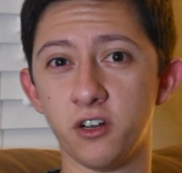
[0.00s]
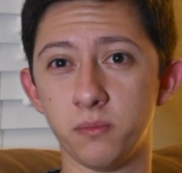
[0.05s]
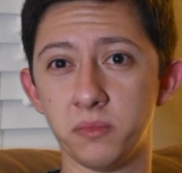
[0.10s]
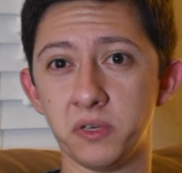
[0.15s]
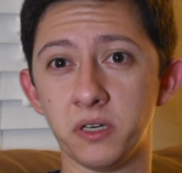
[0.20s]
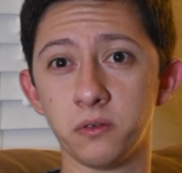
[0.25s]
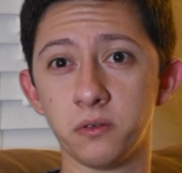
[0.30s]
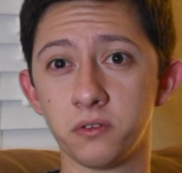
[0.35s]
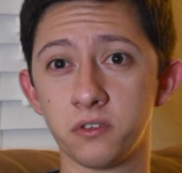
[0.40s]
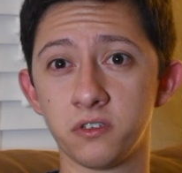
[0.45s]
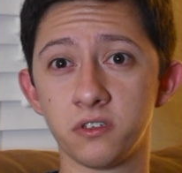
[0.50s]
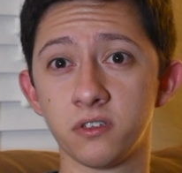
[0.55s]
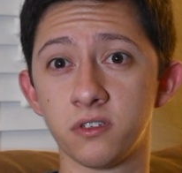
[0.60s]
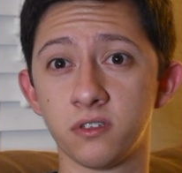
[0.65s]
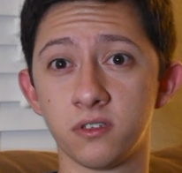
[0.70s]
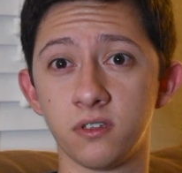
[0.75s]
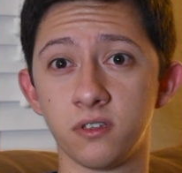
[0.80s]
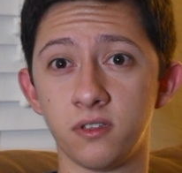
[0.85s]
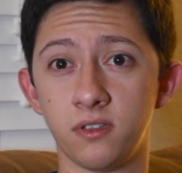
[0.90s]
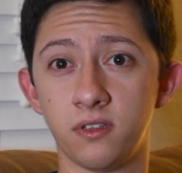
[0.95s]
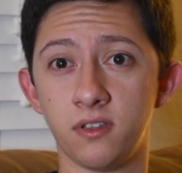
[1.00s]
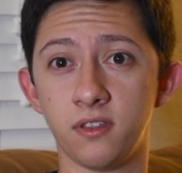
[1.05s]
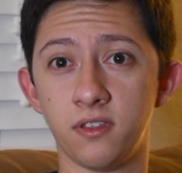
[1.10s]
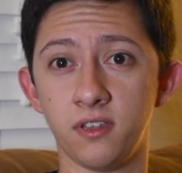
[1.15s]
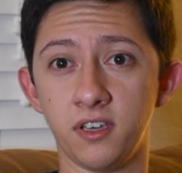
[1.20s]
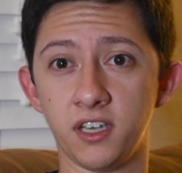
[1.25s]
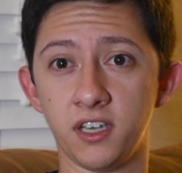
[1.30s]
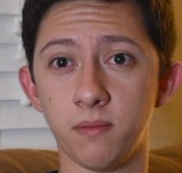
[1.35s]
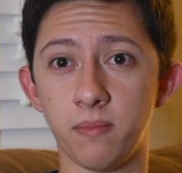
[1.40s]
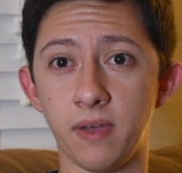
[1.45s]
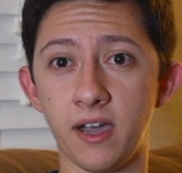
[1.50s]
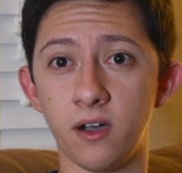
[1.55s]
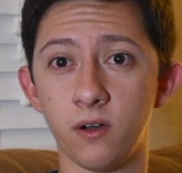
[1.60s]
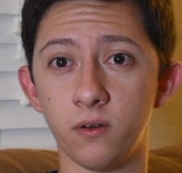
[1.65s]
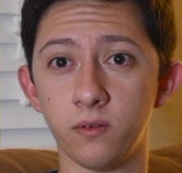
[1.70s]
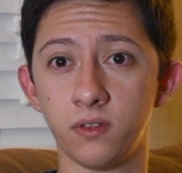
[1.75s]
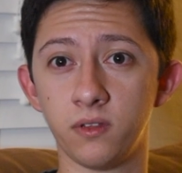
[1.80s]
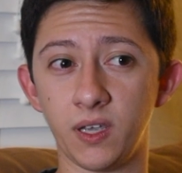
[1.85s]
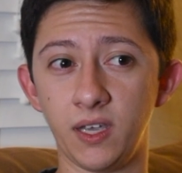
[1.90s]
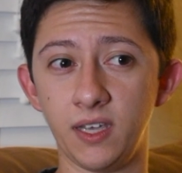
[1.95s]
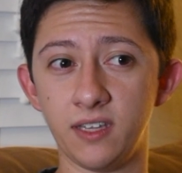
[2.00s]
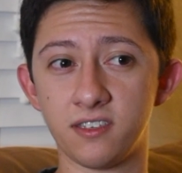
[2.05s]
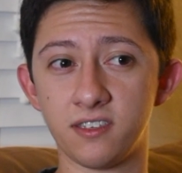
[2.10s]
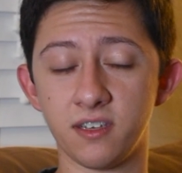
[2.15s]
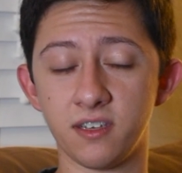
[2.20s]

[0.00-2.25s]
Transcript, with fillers: almost to think about. And